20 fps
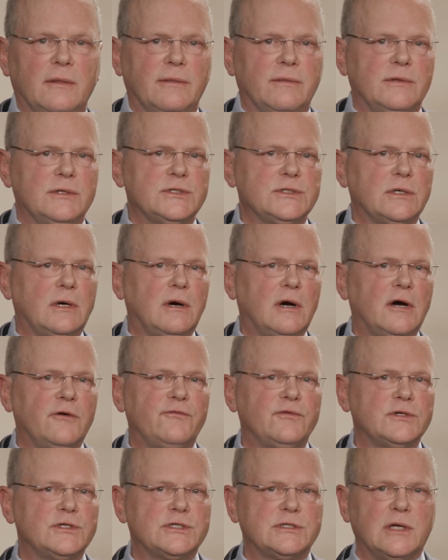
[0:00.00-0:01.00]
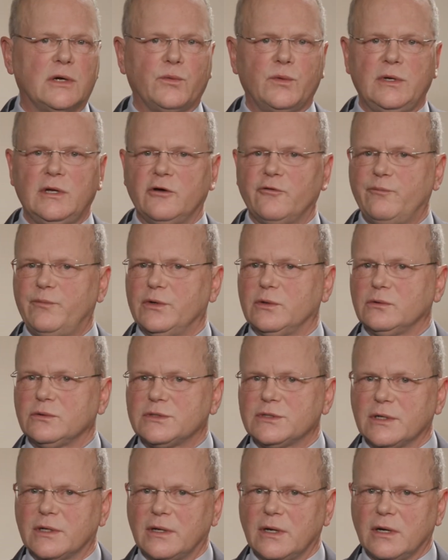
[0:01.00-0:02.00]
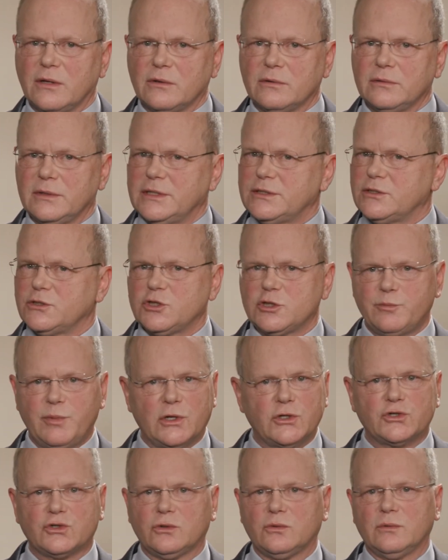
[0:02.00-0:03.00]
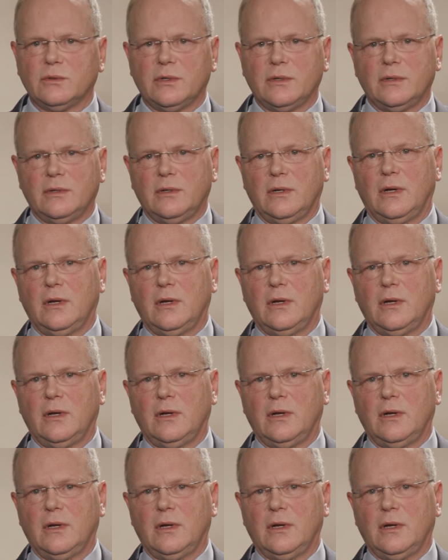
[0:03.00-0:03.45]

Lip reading: This office that we have built together, it's a special one.